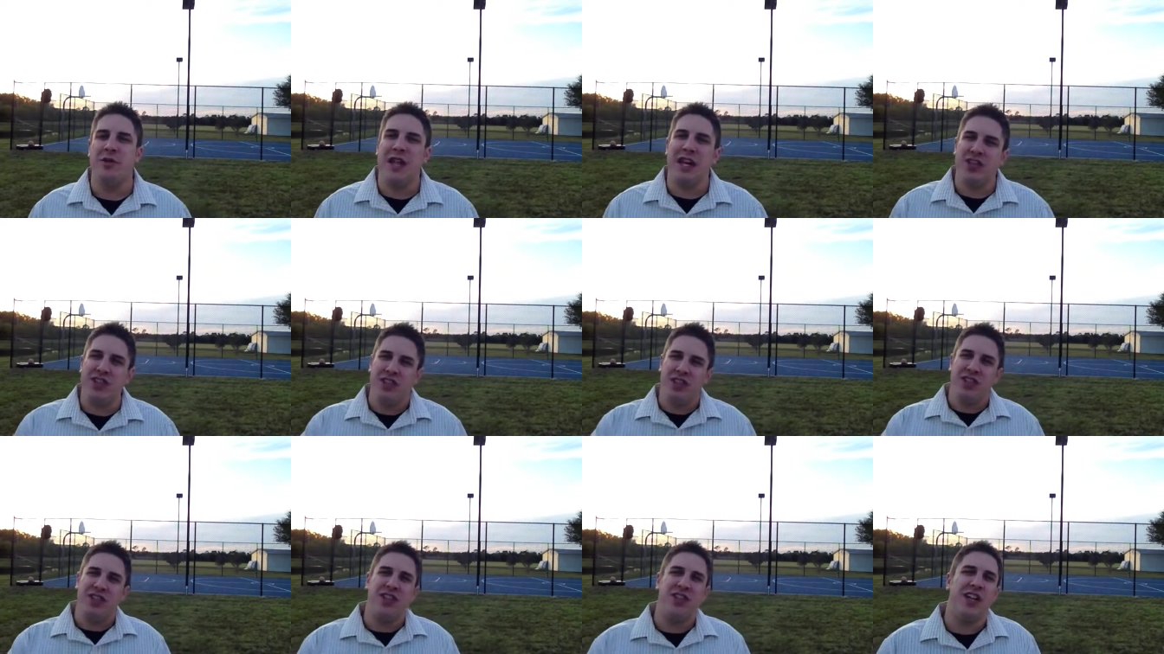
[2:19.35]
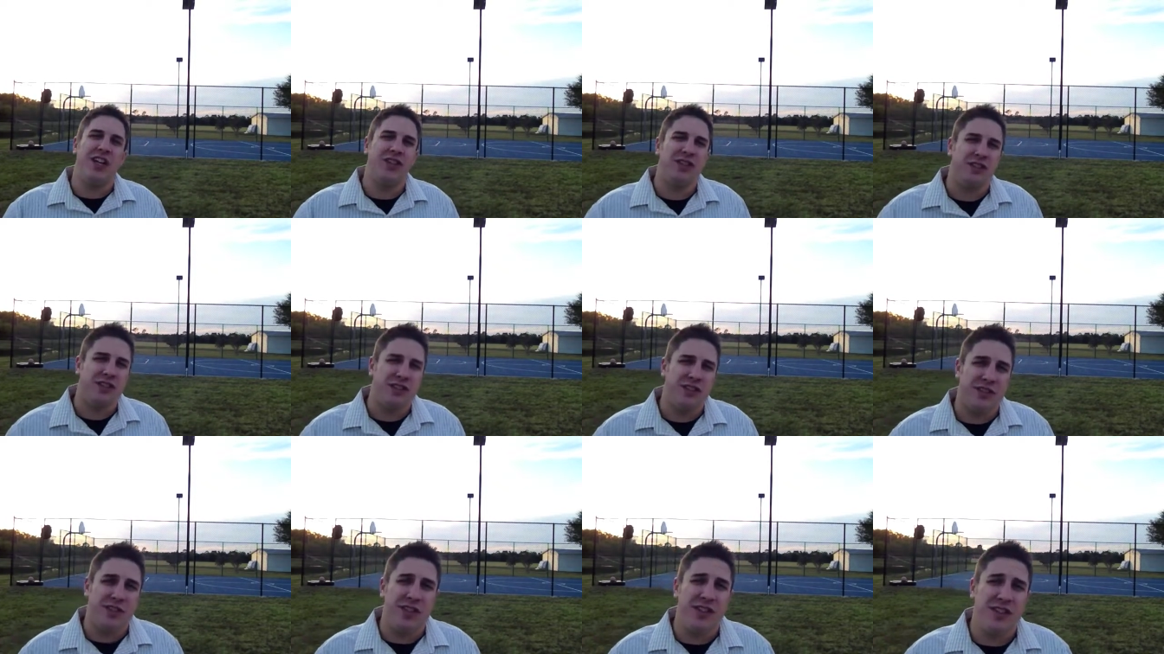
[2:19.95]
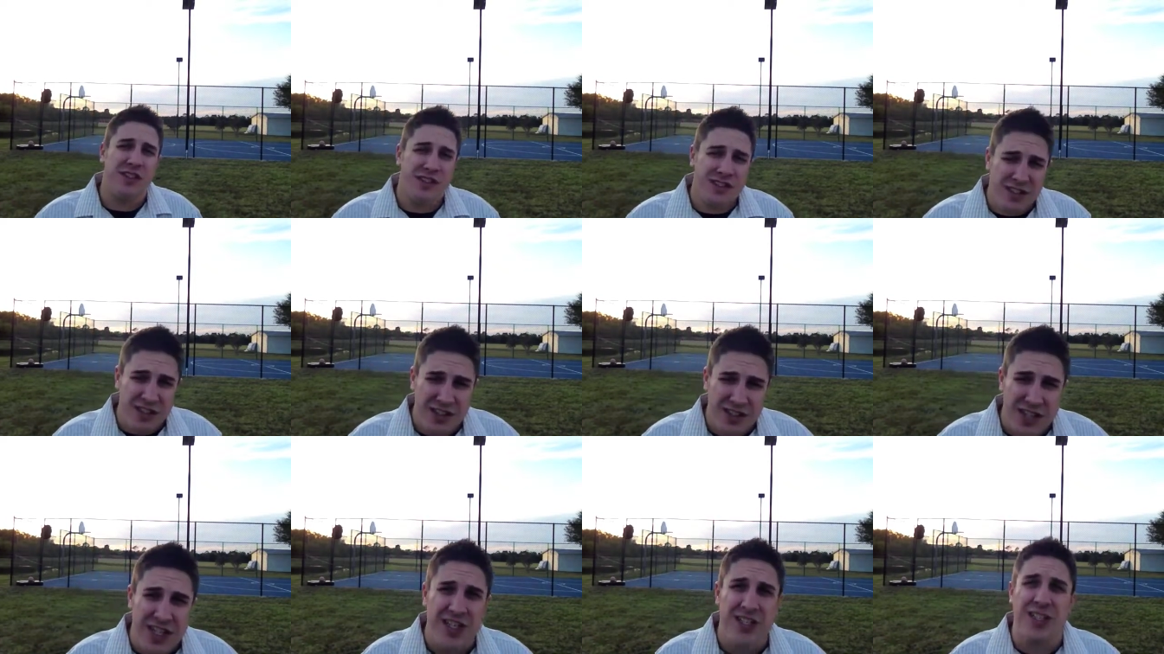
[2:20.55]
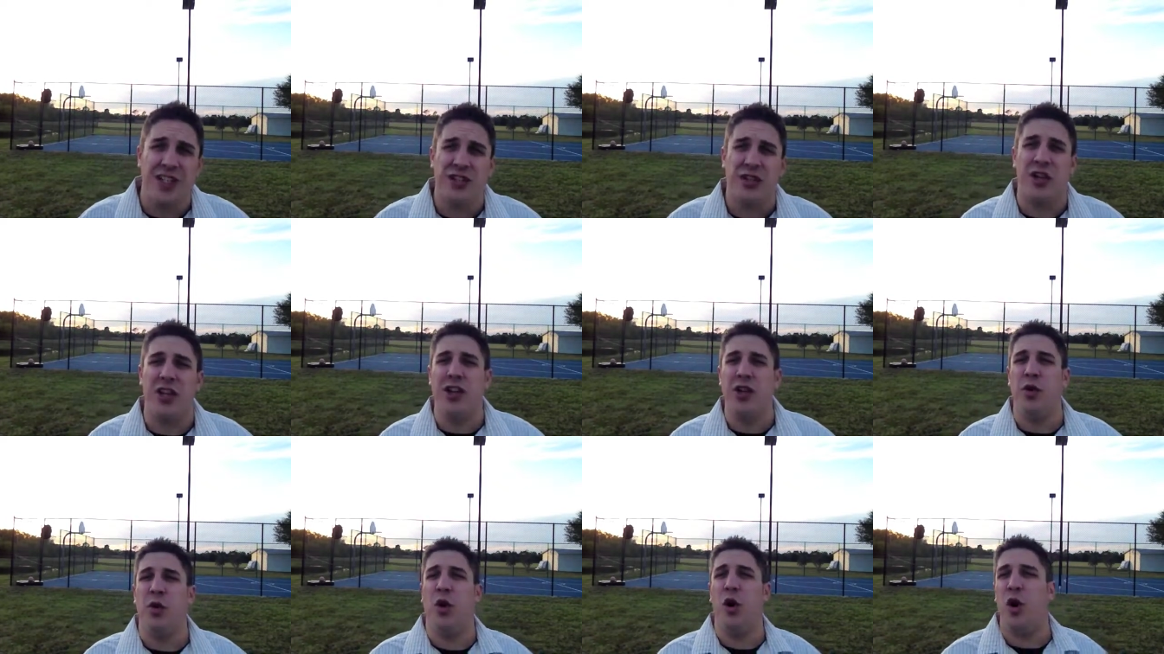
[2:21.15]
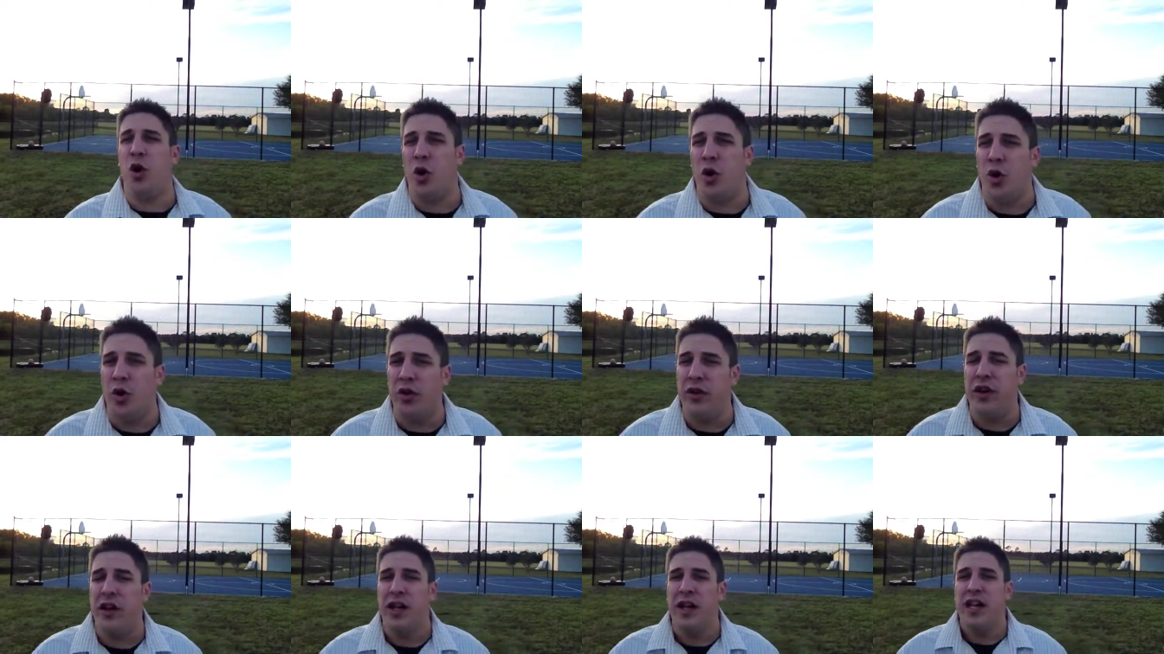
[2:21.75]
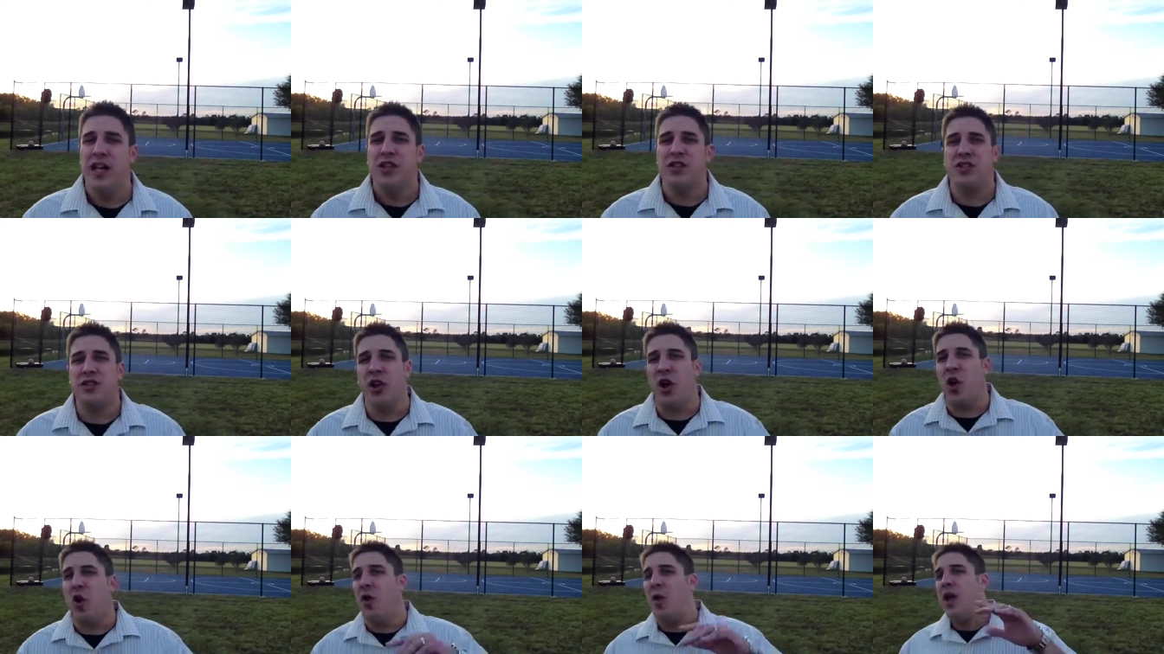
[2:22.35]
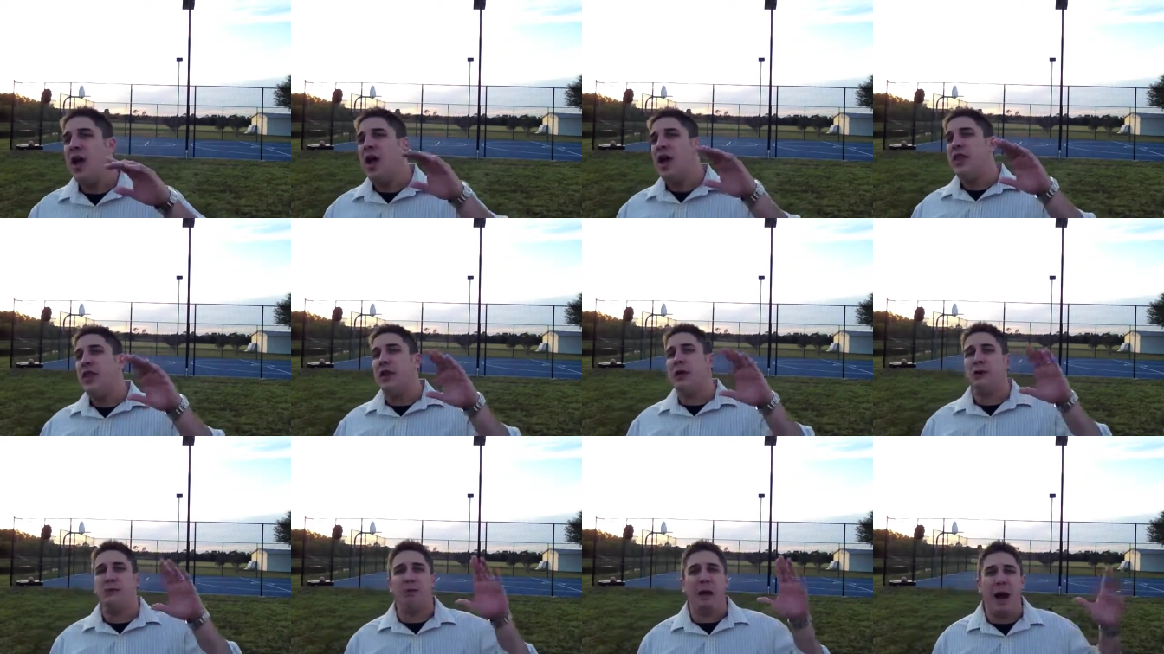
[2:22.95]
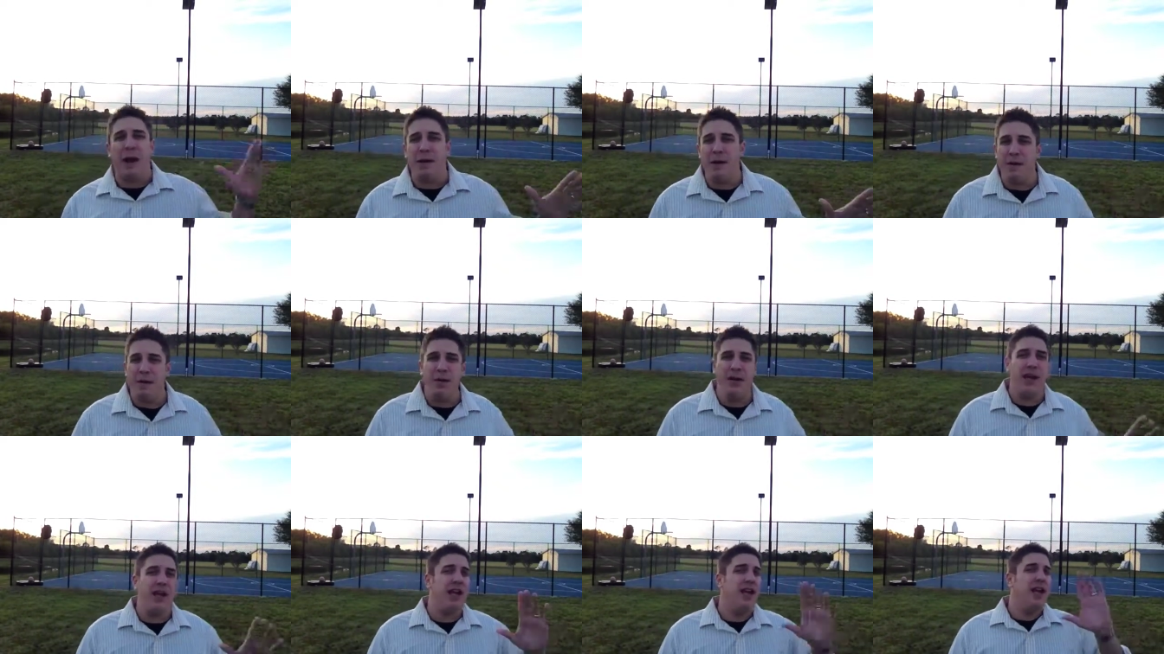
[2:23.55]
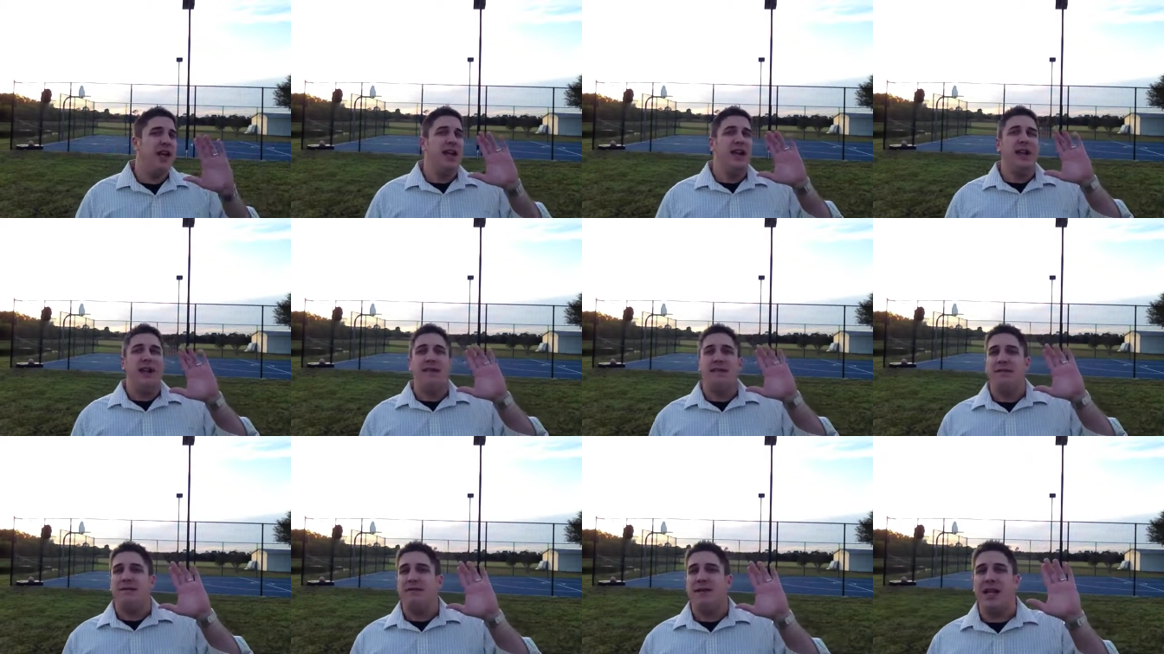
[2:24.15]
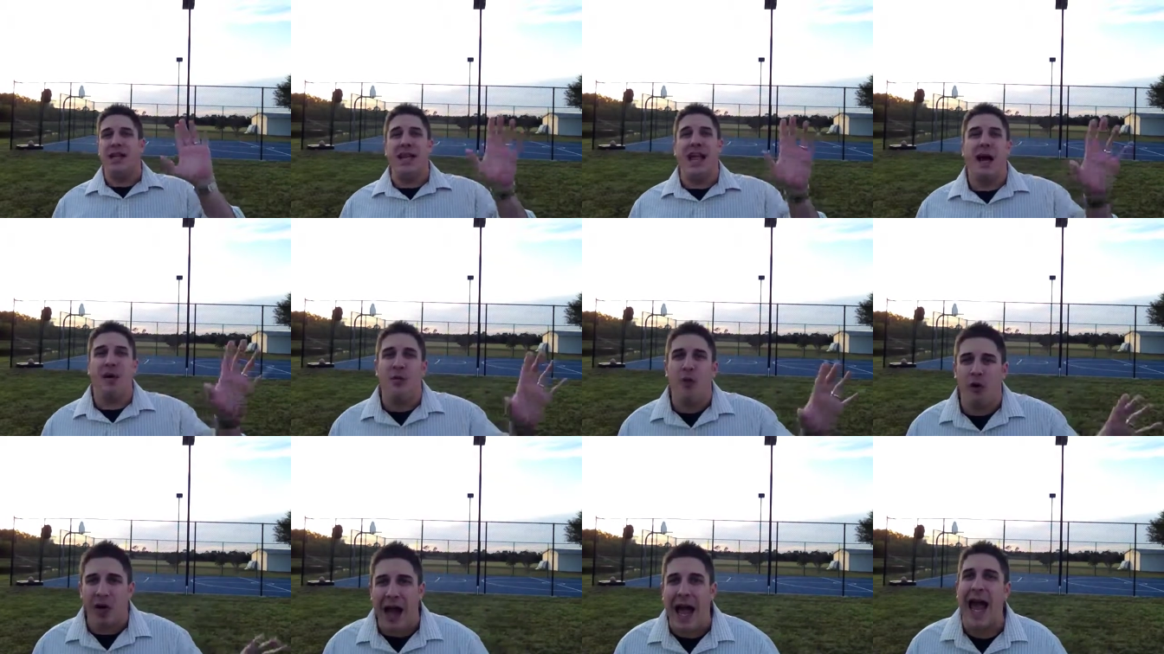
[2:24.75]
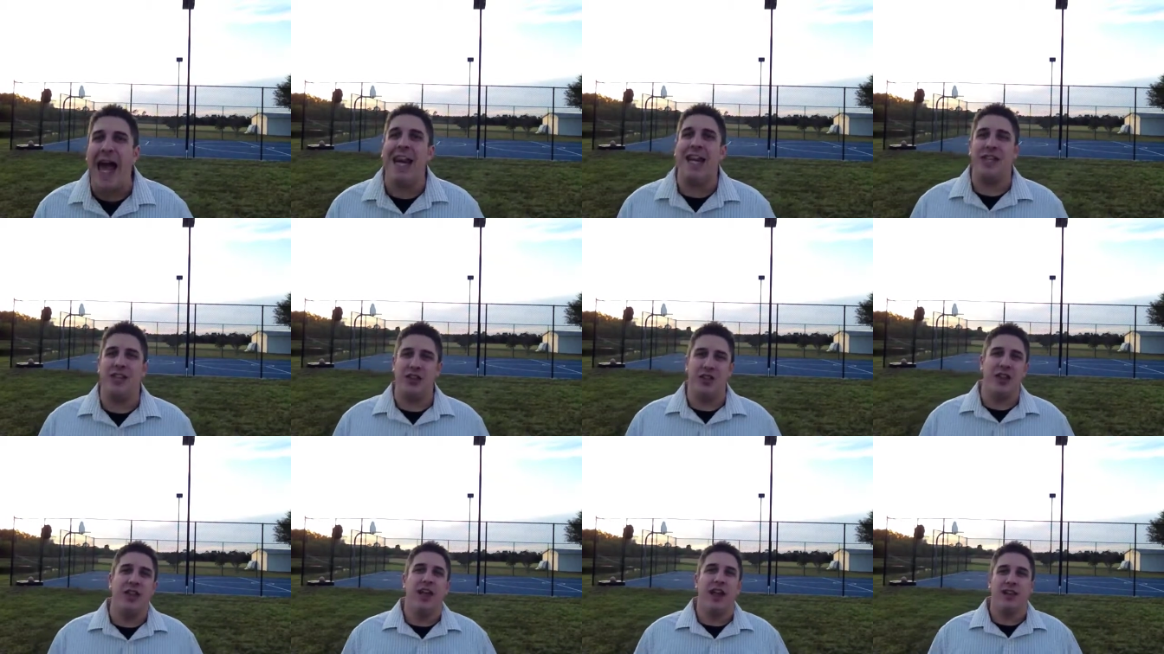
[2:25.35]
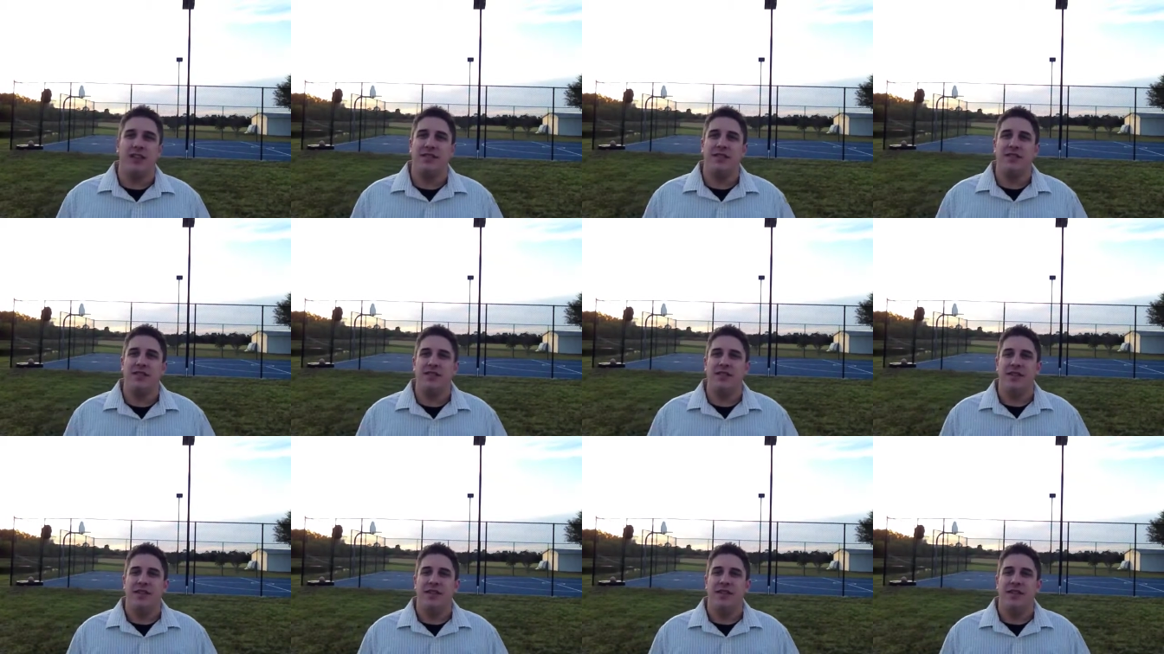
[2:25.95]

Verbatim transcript: And actually, these statistics are, statistics are a little old, so there's probably a lot more added to this.